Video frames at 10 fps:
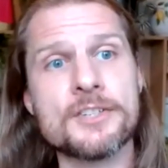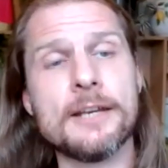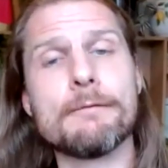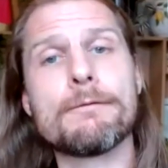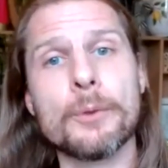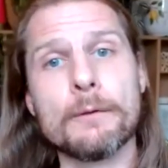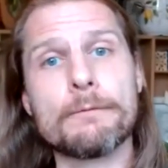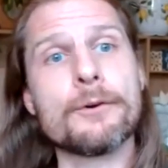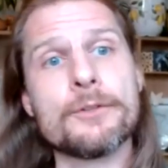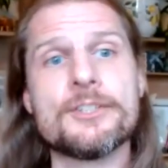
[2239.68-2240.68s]
content for the
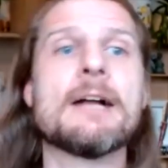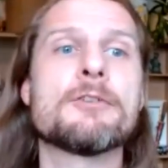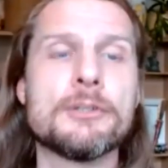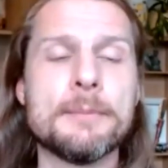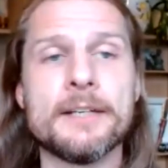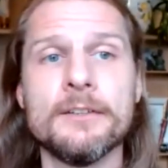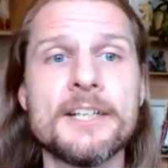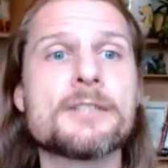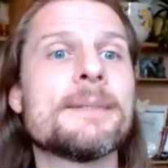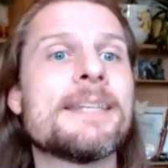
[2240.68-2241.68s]
further downstream
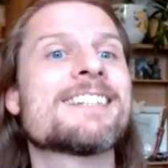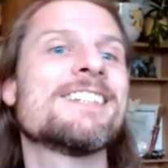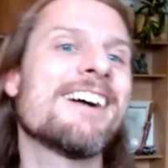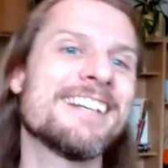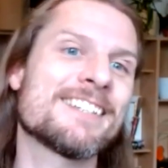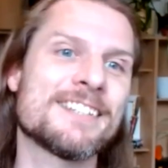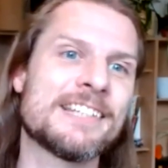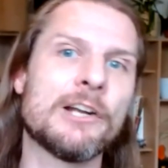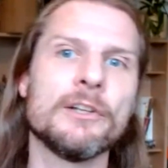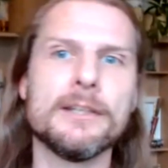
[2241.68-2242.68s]
analytics, but that's not
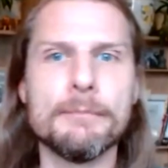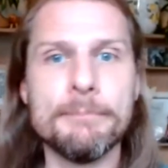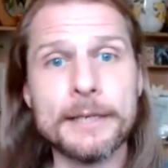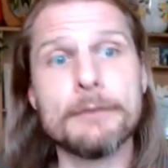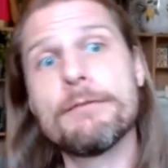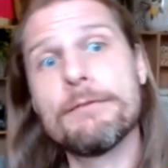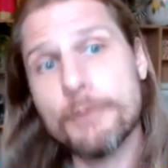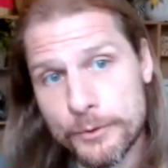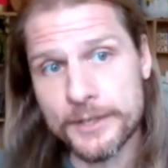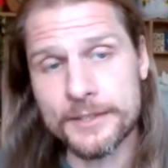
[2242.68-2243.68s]
necessarily the big
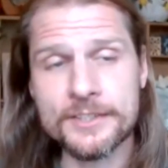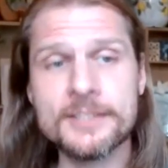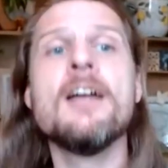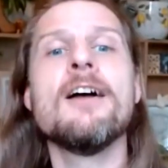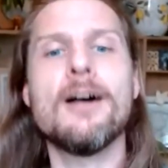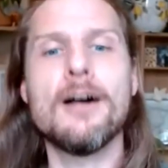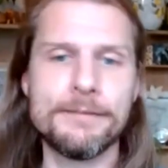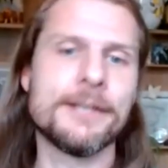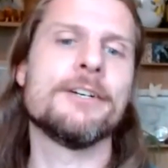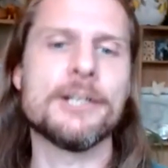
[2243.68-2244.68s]
focus
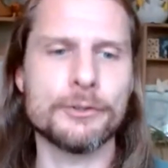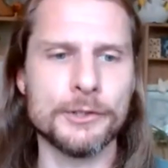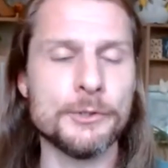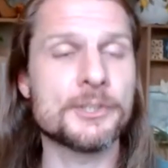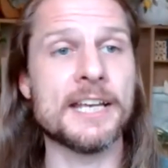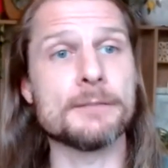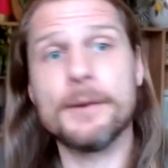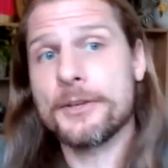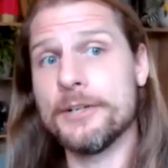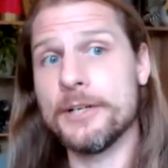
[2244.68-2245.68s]
of their initial use case.
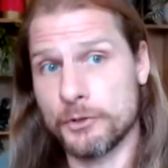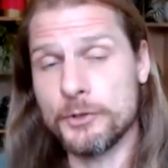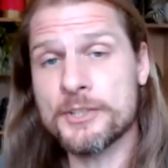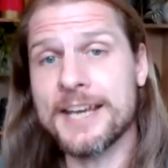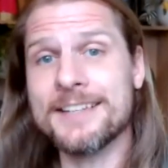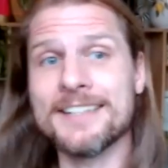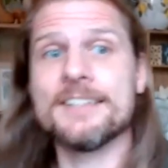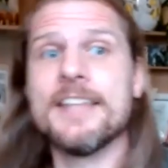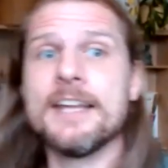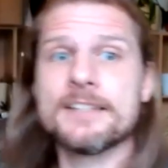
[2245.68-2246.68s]
But their initial use case
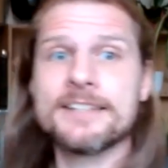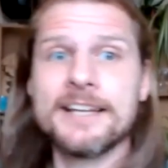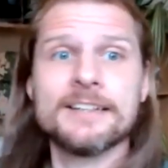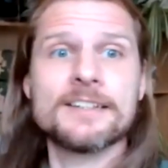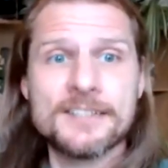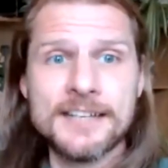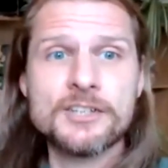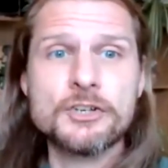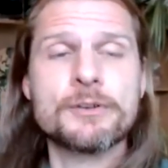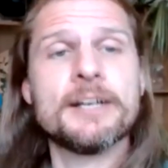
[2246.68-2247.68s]
is then setting the
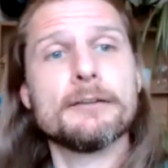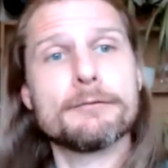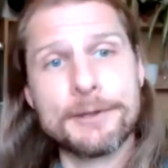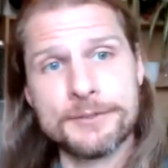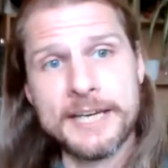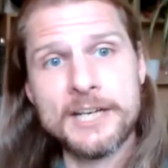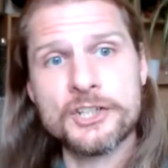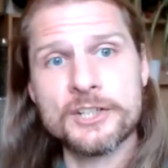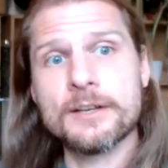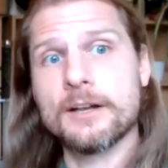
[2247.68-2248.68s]
stage and creating the
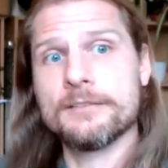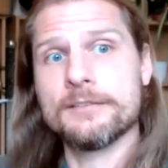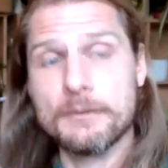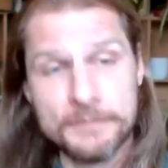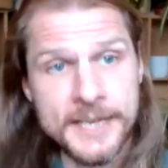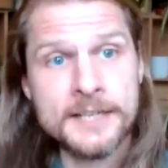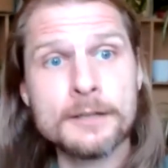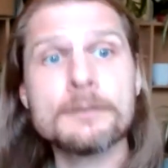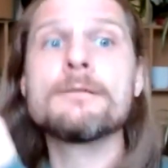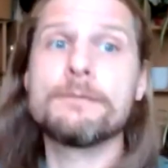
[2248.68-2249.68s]
foundation of
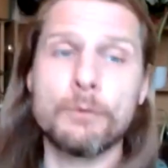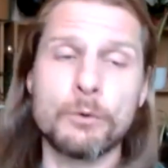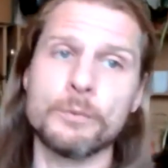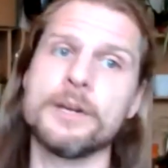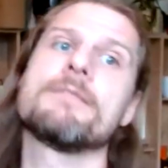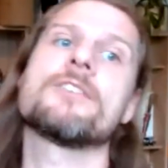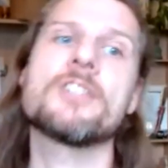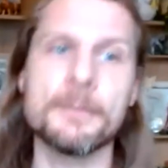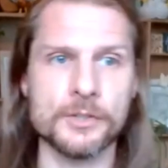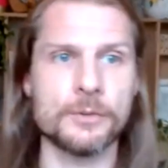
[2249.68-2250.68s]
data for whatever
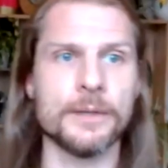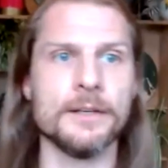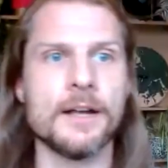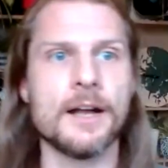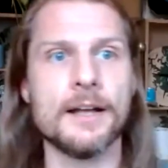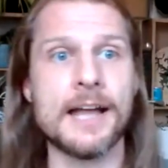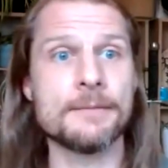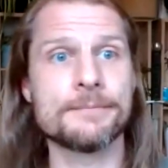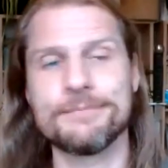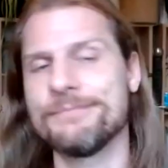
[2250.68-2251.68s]
subsequent
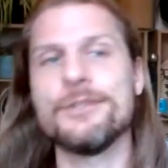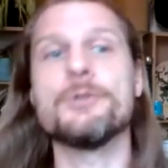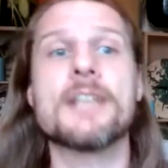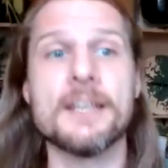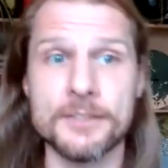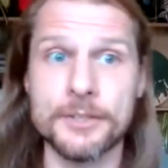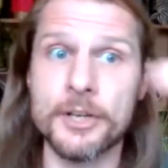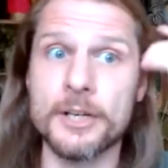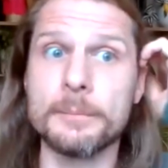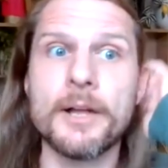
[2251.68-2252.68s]
use cases
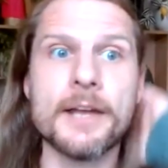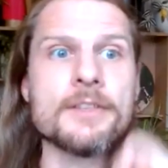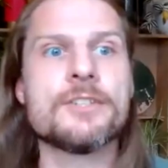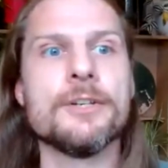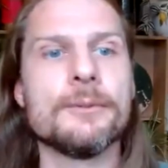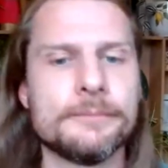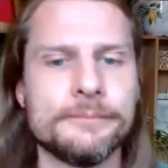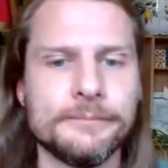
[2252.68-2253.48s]
they're going to apply this to.